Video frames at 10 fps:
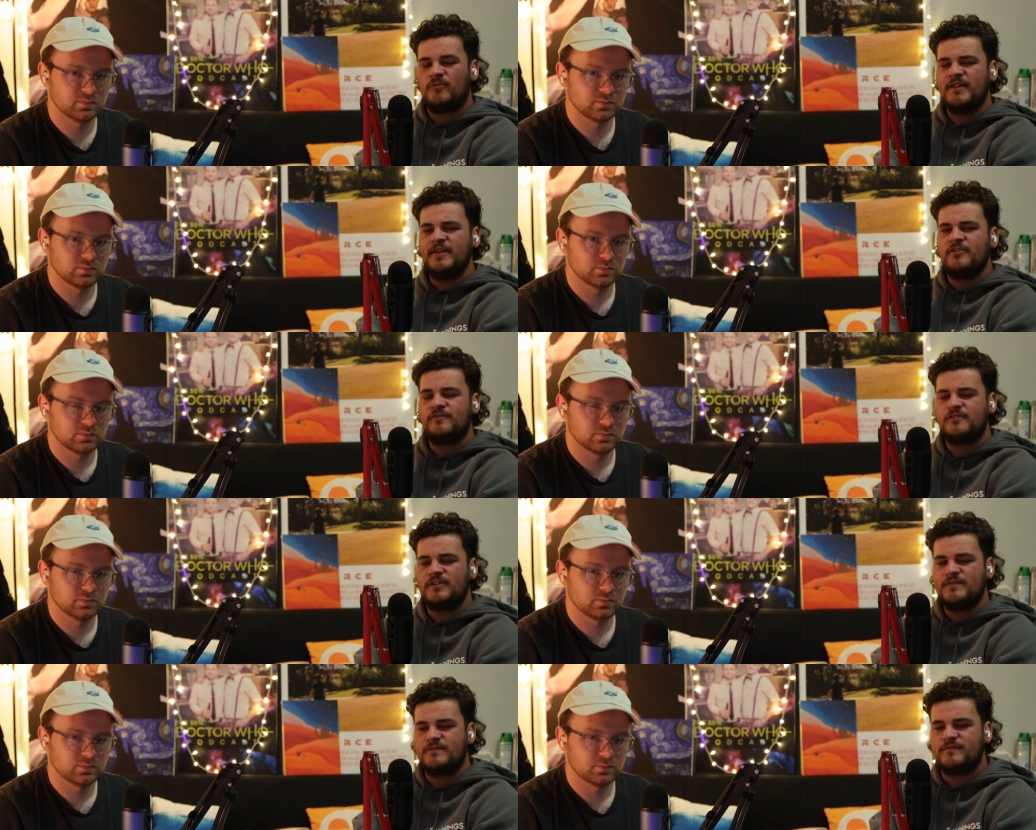Speaker 1: What do they do for a
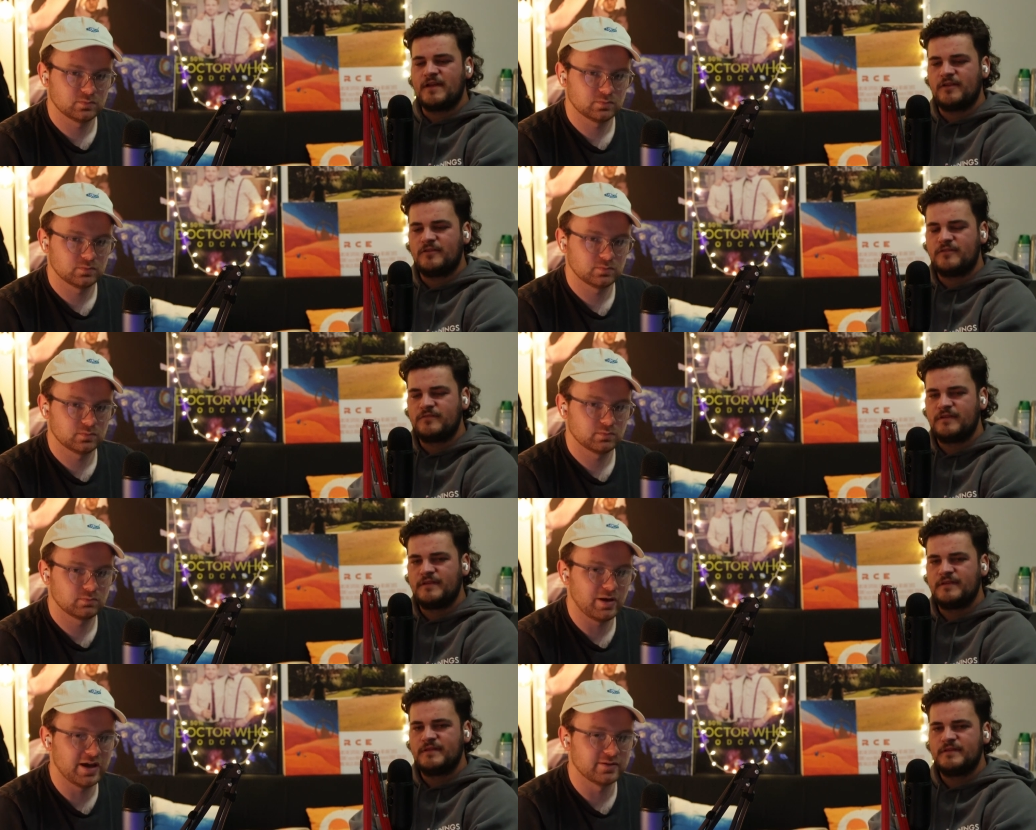living, Van Gogh?
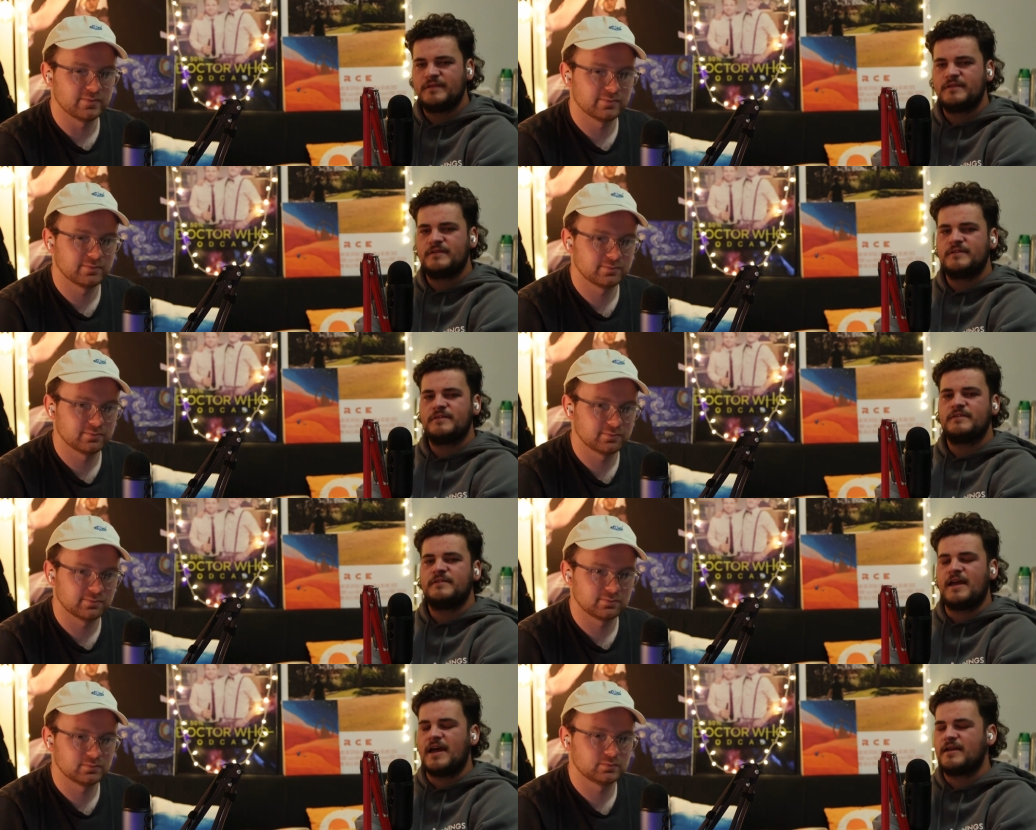Paint.
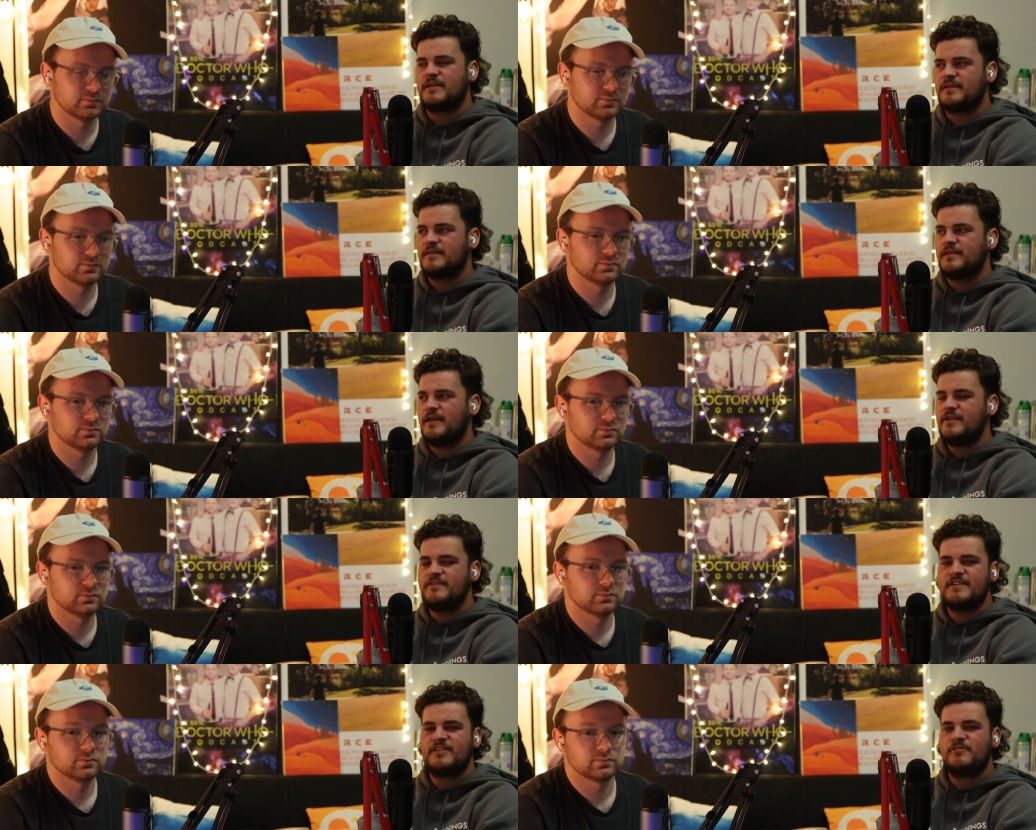Nah. He
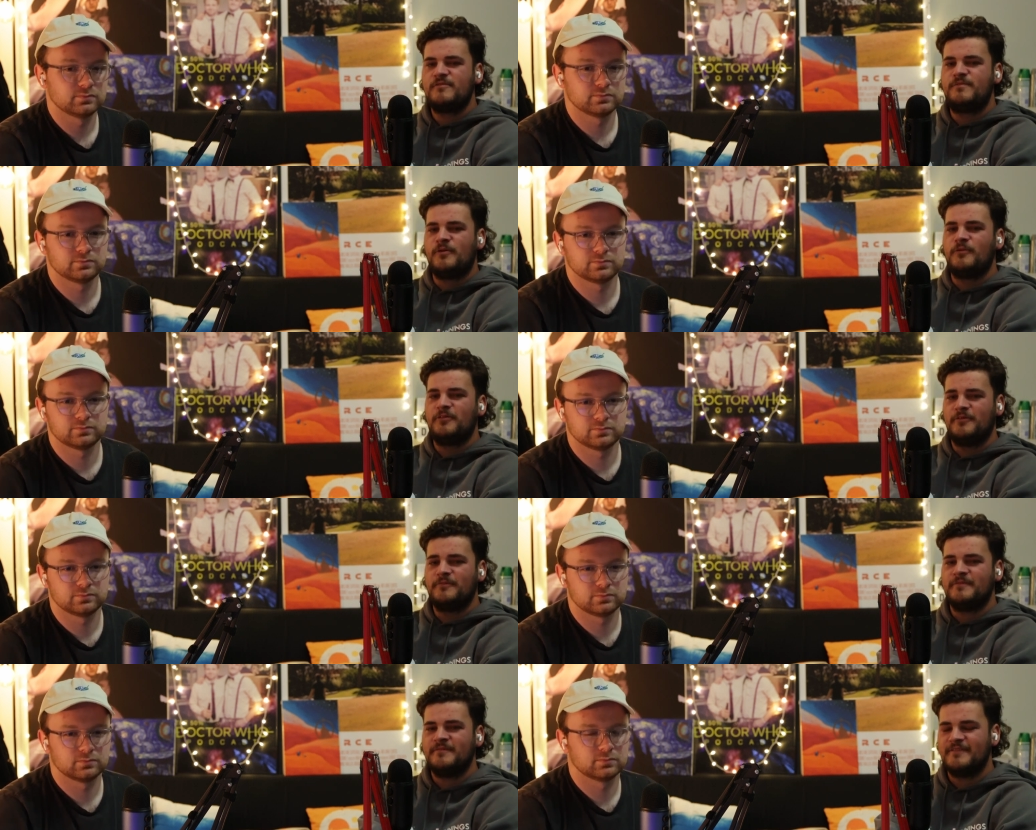literally said no one bought
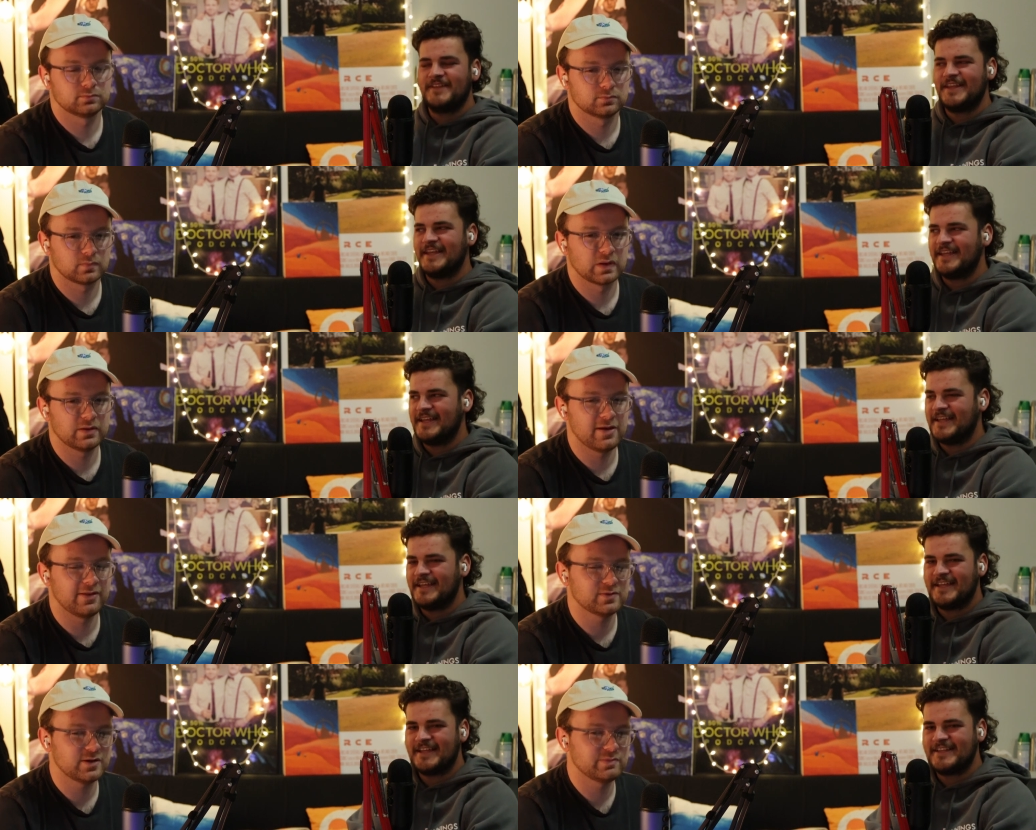them. Yeah,
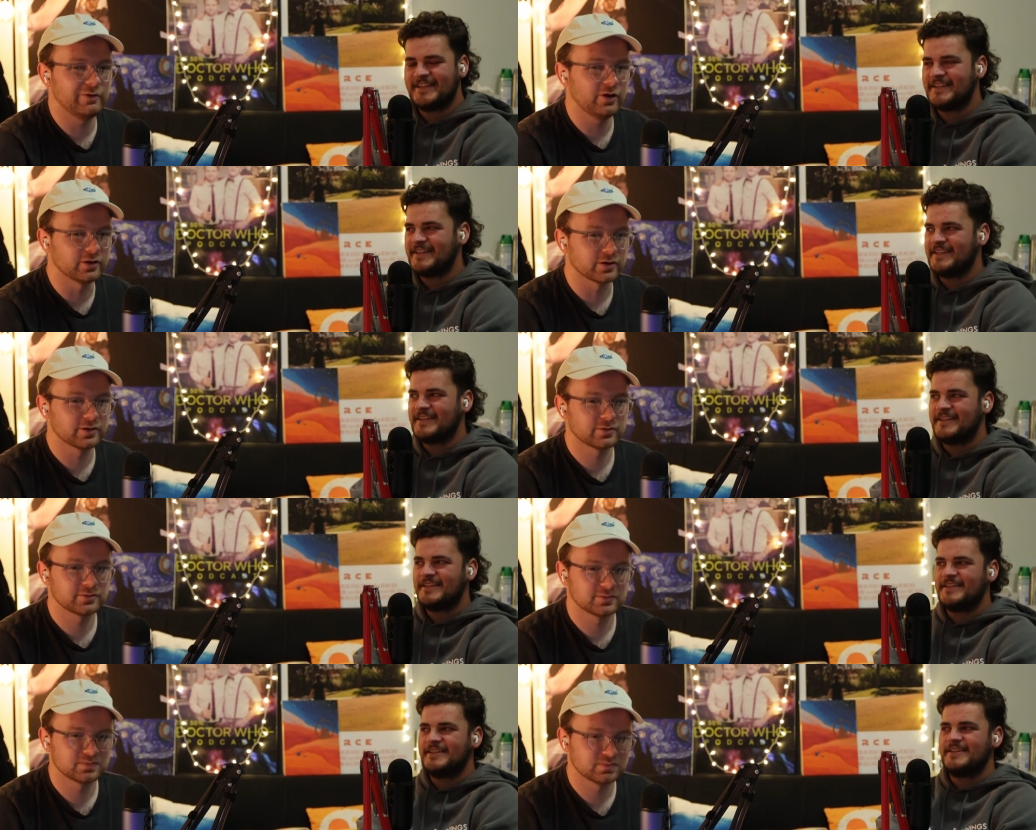that's why he's broke.
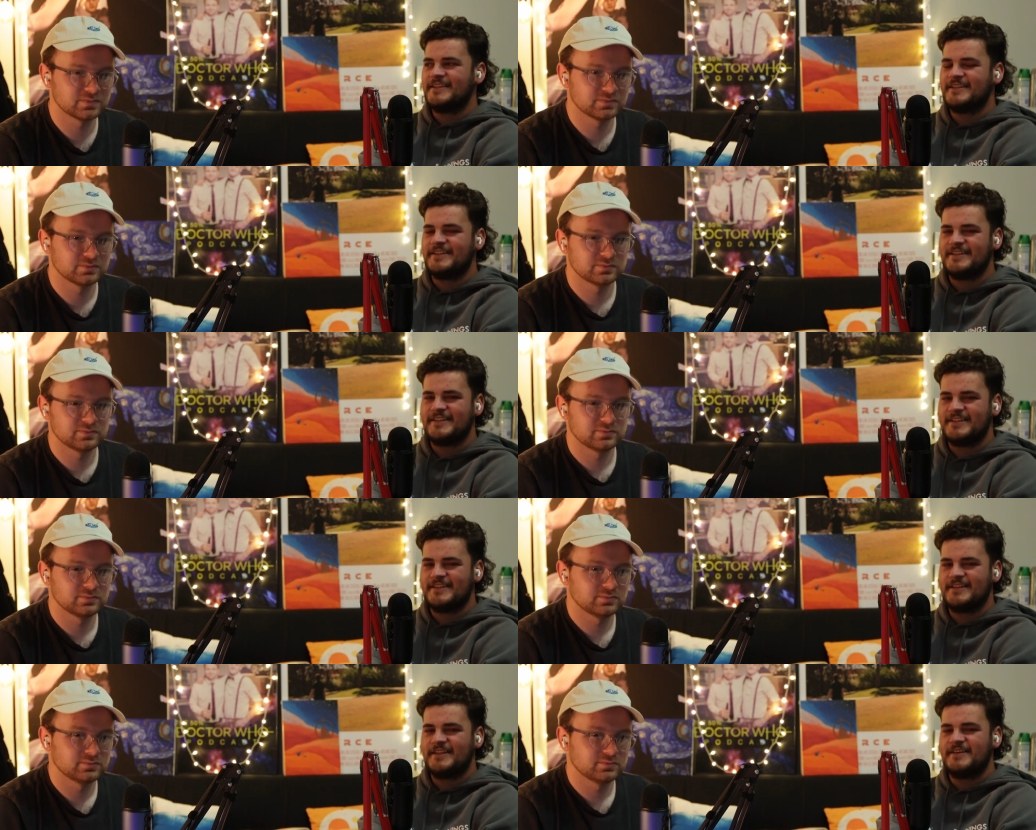
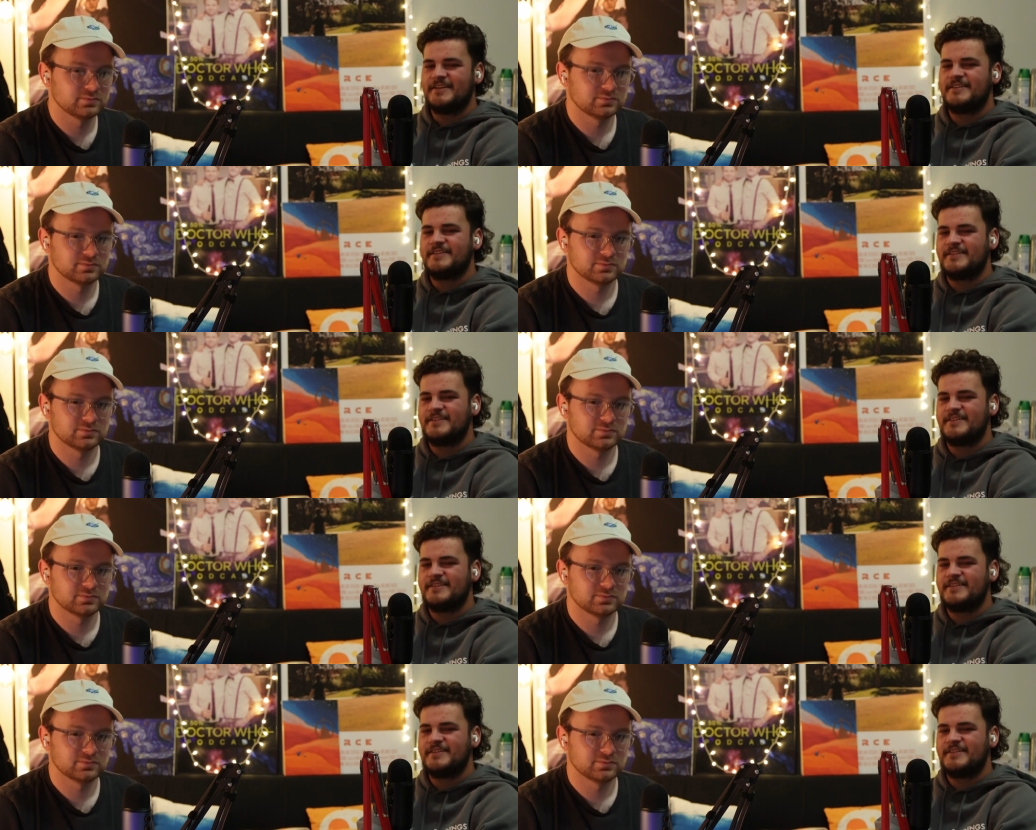Oh.